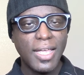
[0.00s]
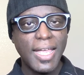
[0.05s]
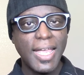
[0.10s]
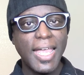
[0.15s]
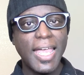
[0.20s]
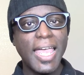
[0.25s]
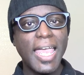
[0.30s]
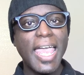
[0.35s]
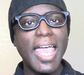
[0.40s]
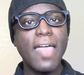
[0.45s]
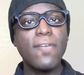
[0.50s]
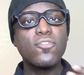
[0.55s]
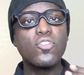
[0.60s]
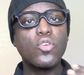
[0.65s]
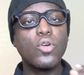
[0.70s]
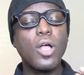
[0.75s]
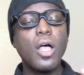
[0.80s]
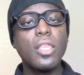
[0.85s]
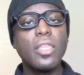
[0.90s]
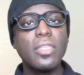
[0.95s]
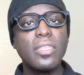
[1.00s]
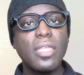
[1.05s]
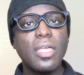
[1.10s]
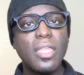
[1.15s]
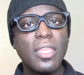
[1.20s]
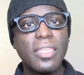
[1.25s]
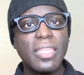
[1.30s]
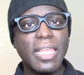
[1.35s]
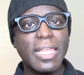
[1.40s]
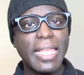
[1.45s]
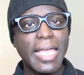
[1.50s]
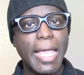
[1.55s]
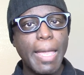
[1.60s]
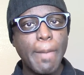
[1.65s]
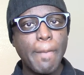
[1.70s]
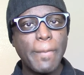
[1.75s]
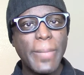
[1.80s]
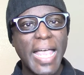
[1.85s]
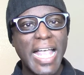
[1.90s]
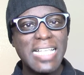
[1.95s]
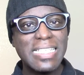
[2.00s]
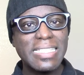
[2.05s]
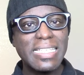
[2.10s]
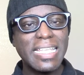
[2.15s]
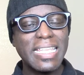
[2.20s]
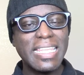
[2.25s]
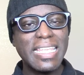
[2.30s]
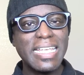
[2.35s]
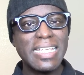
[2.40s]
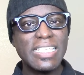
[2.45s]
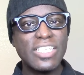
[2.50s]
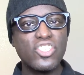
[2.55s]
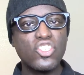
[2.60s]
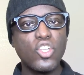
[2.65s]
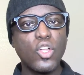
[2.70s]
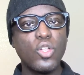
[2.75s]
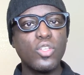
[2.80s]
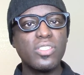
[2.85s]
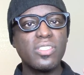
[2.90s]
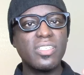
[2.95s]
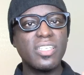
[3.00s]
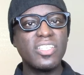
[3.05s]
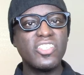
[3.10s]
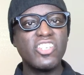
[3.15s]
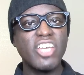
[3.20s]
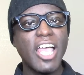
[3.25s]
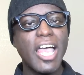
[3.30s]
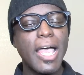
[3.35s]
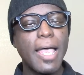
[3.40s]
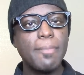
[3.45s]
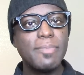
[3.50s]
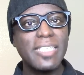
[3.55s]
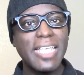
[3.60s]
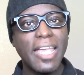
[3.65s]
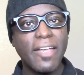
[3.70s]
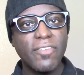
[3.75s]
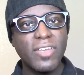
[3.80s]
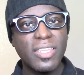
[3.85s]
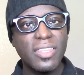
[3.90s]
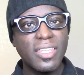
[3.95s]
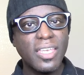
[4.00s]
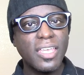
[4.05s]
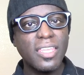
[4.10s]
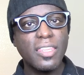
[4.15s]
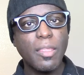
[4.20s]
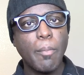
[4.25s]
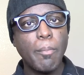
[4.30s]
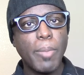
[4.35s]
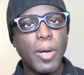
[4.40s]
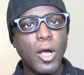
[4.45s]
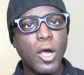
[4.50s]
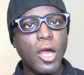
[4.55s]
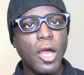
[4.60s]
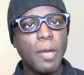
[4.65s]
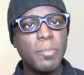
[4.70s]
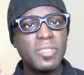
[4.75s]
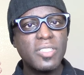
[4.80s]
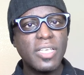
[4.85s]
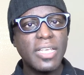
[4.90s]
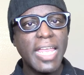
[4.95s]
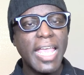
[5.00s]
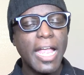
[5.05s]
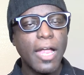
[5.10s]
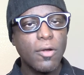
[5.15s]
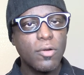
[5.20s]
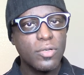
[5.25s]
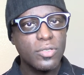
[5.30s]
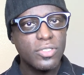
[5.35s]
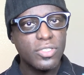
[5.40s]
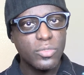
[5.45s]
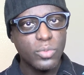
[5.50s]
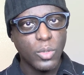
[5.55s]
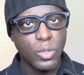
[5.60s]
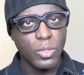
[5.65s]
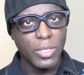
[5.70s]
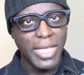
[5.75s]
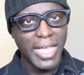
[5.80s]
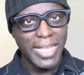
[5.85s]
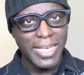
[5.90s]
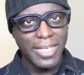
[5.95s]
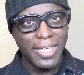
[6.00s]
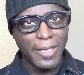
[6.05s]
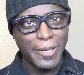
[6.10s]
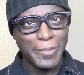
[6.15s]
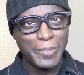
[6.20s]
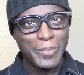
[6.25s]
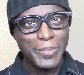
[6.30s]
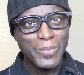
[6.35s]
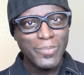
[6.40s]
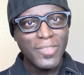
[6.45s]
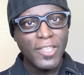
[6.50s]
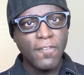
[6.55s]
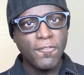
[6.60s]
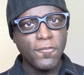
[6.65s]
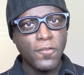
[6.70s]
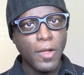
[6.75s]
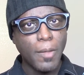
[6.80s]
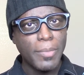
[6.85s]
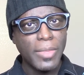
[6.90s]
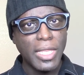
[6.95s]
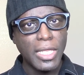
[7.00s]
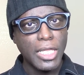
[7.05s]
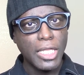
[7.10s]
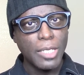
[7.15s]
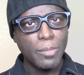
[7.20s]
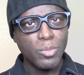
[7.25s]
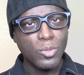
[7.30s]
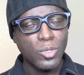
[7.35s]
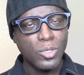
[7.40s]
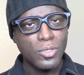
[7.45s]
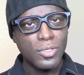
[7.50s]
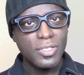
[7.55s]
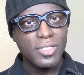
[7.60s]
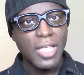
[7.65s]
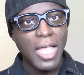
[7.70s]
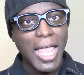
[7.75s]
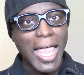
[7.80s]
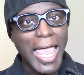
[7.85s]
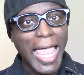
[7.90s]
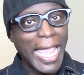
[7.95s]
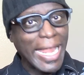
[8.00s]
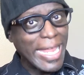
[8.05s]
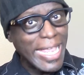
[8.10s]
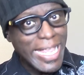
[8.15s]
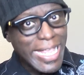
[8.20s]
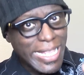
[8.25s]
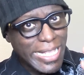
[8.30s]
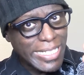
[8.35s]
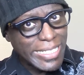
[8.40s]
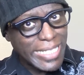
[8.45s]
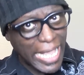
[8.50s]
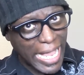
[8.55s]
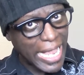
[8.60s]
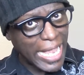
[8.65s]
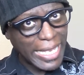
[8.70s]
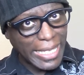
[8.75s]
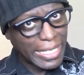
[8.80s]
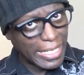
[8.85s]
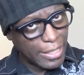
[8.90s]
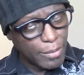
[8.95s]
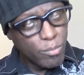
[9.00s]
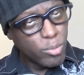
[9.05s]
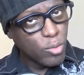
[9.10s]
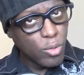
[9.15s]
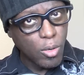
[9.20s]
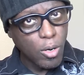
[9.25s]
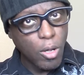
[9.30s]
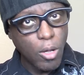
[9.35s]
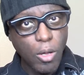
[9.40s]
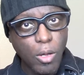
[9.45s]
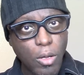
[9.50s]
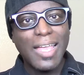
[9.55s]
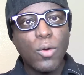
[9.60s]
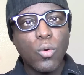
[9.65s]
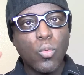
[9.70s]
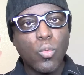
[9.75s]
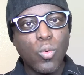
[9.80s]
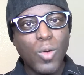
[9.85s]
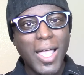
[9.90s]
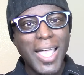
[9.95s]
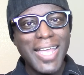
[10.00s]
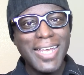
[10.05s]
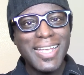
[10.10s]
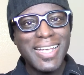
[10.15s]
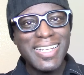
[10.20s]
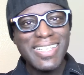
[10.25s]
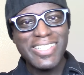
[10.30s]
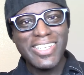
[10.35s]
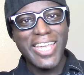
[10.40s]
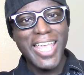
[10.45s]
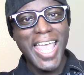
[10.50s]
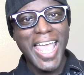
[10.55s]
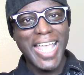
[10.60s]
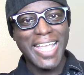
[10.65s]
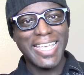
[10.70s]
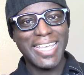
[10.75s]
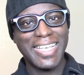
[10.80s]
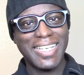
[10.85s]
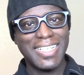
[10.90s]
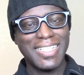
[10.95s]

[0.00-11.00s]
After all of the lambasting, the insults, the jabs, everything, the barbs and arrows thrown at him from the liberals, and he's a liberal, write a check.